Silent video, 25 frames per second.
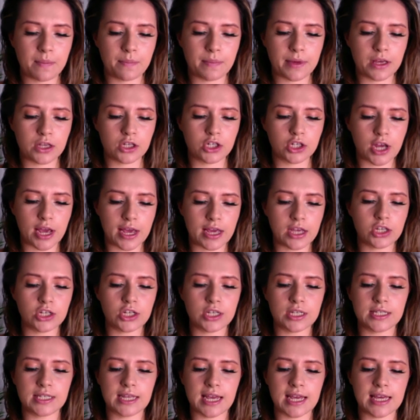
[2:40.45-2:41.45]
big
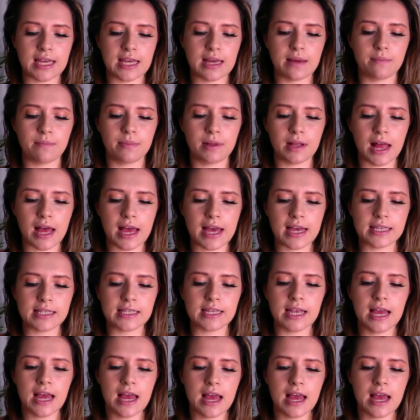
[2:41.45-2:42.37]
changes taking place.